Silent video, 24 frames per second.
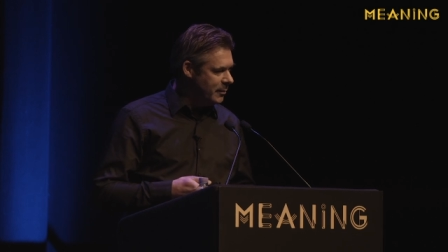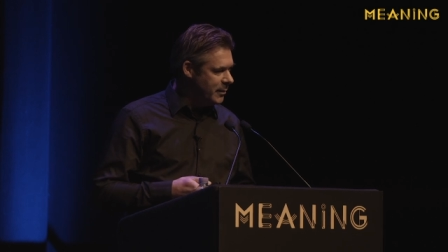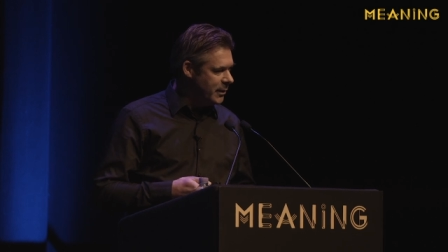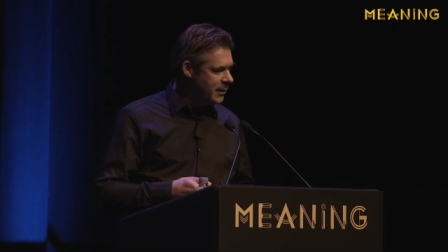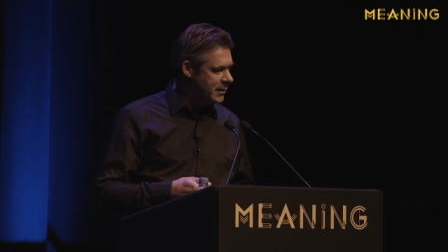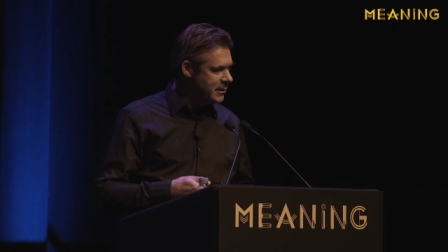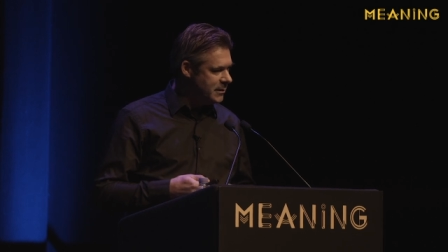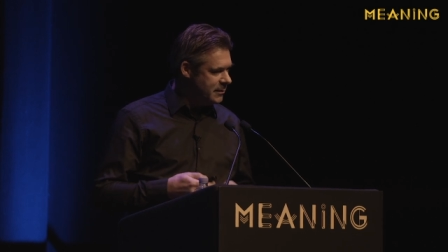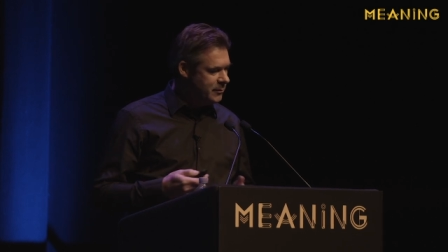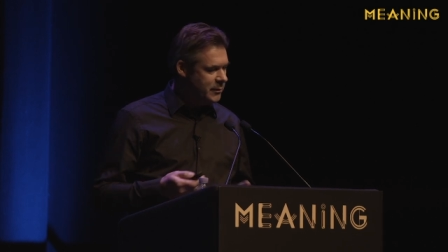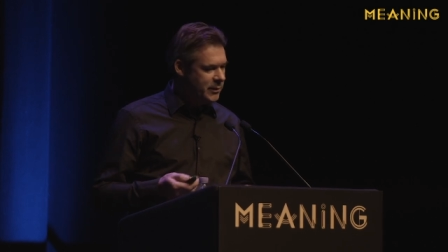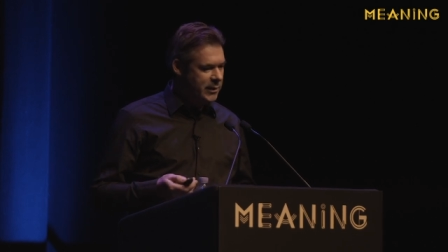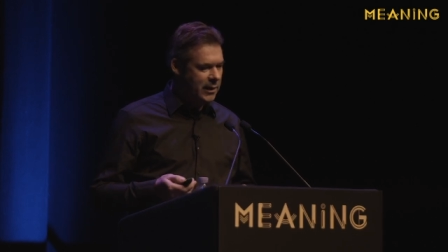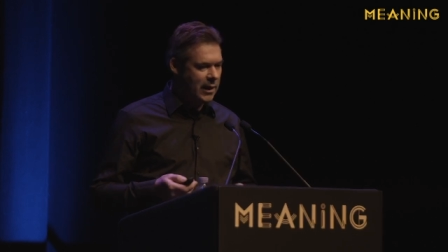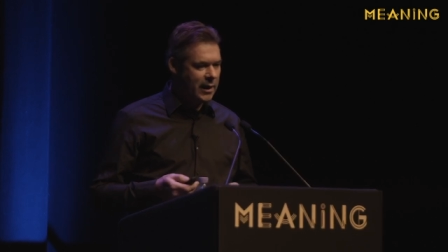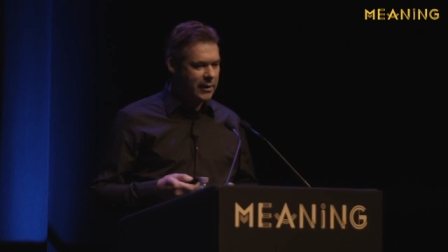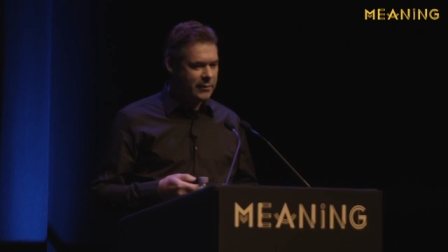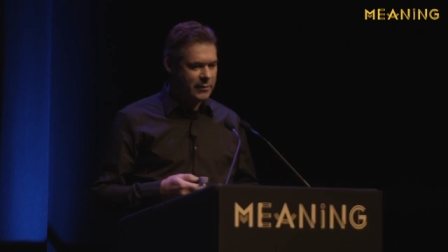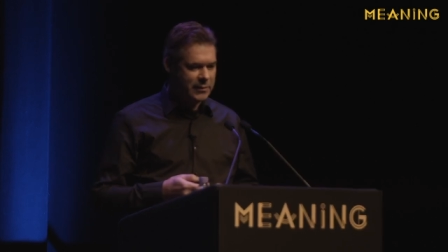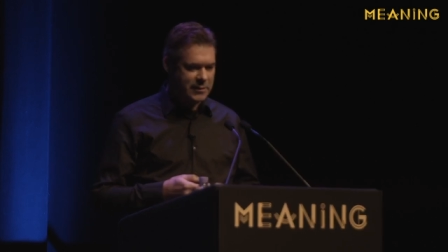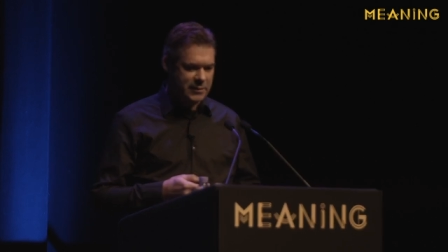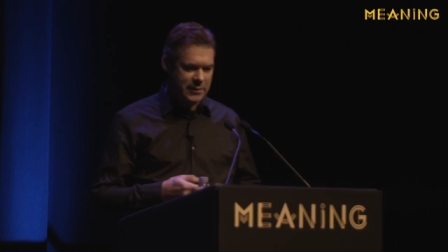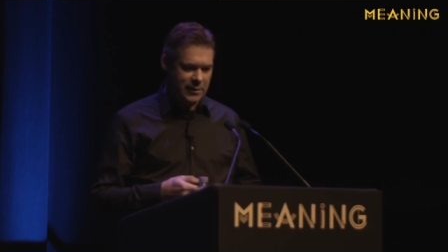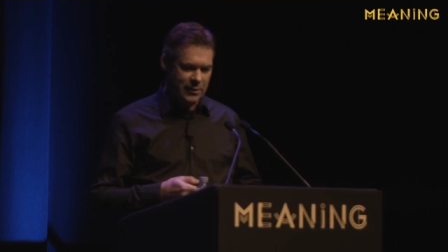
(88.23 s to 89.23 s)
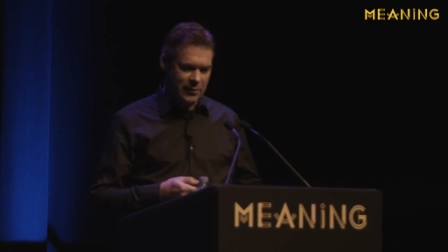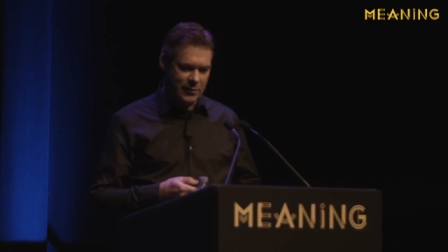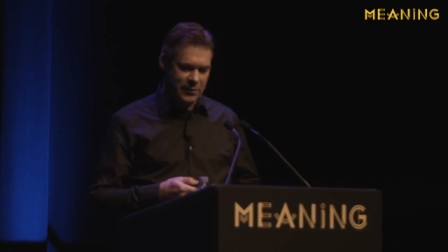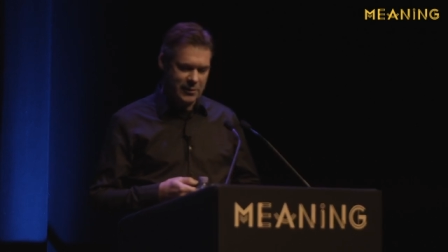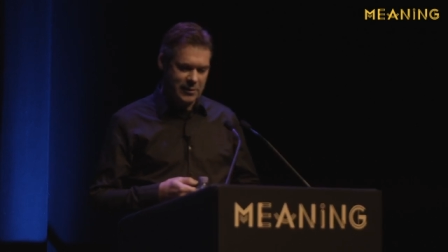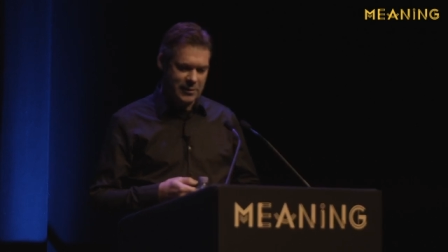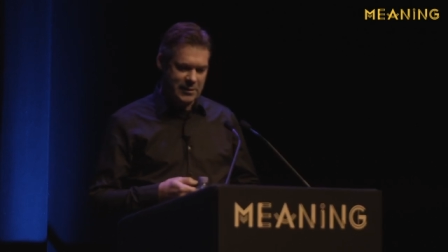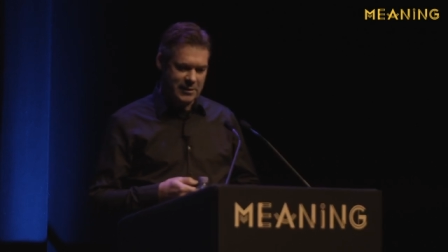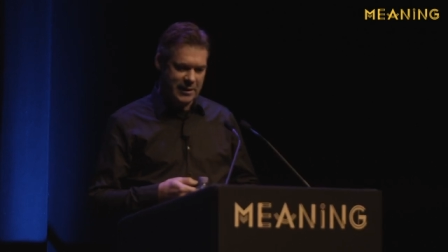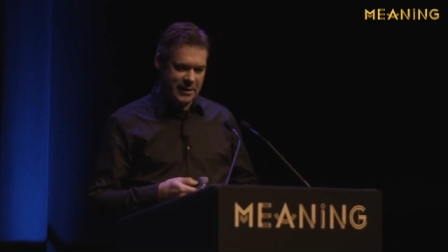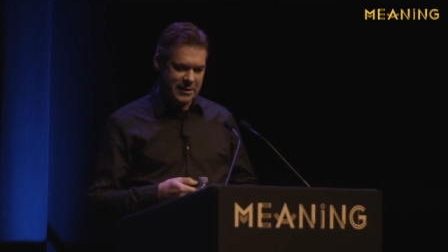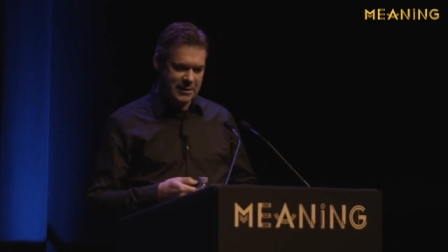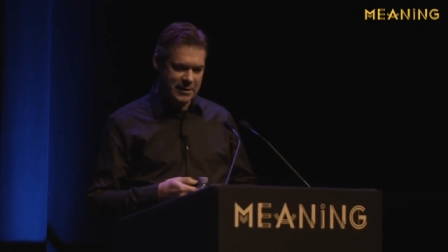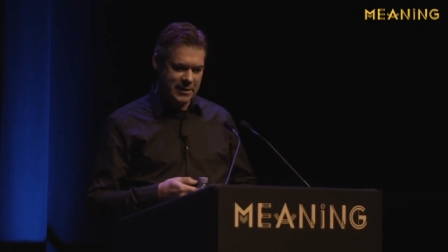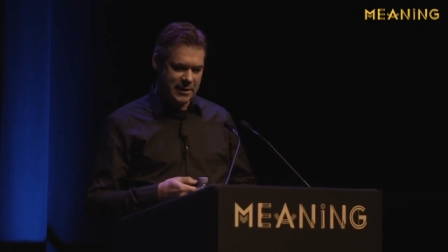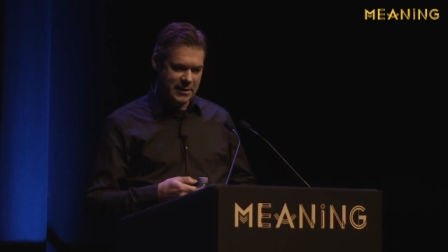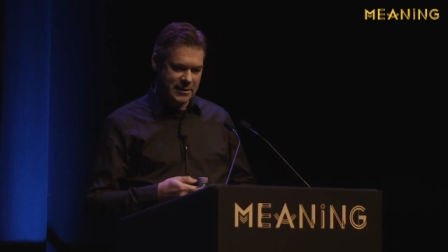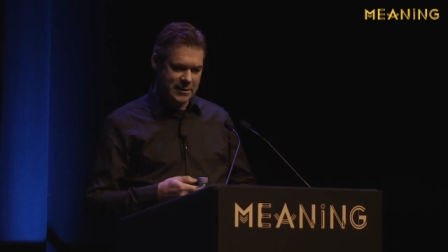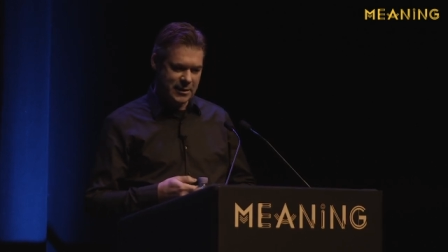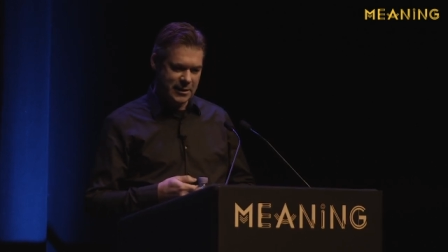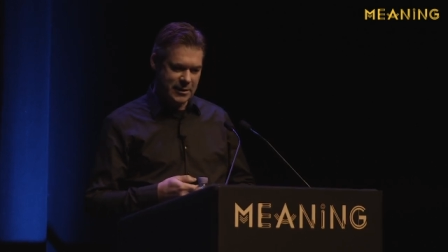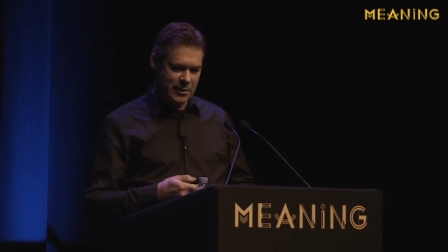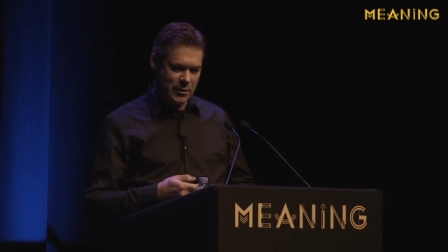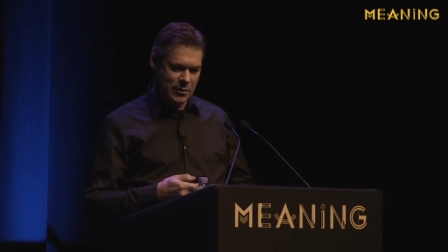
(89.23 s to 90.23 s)
but we are a Teal organization,
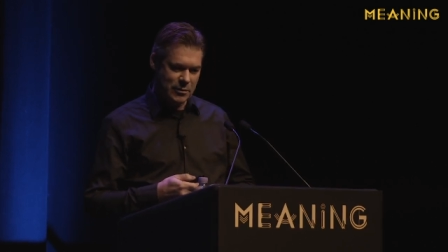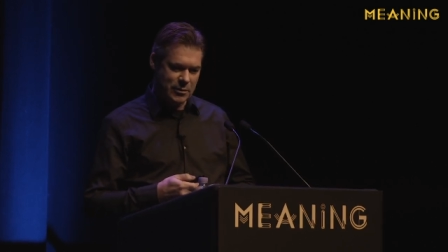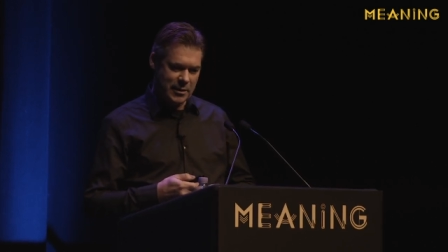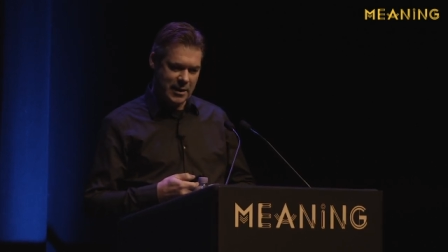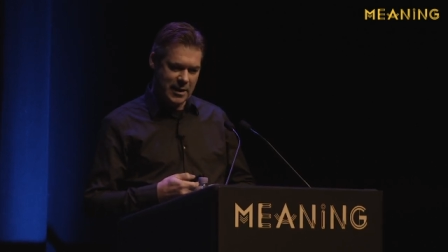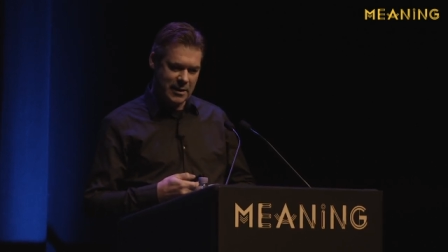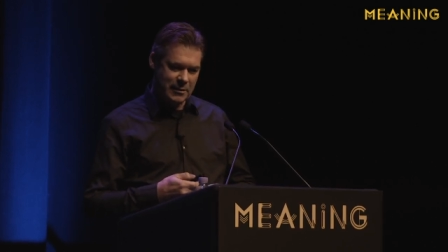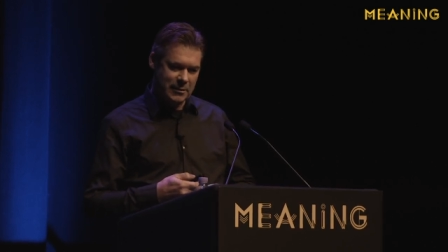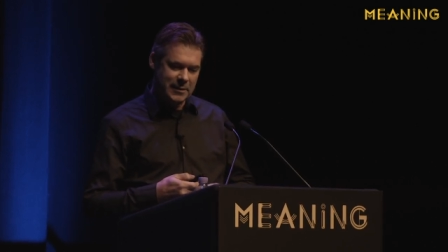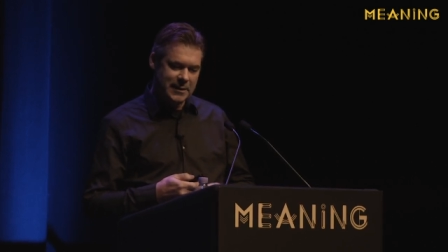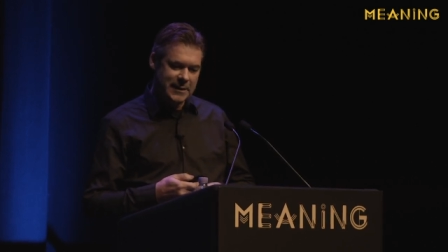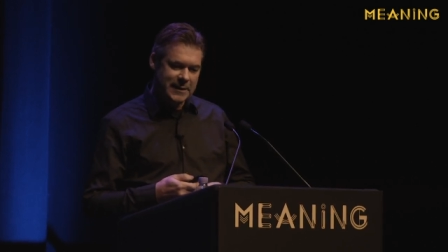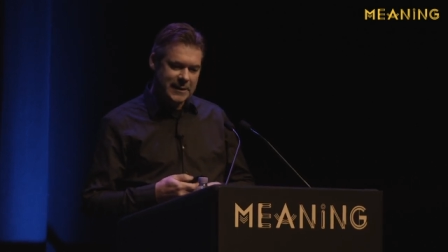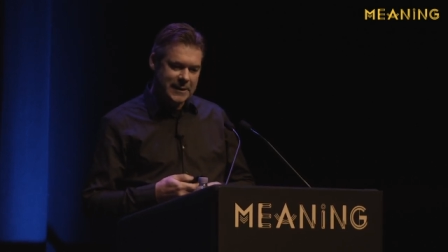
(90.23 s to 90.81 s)
as I know now.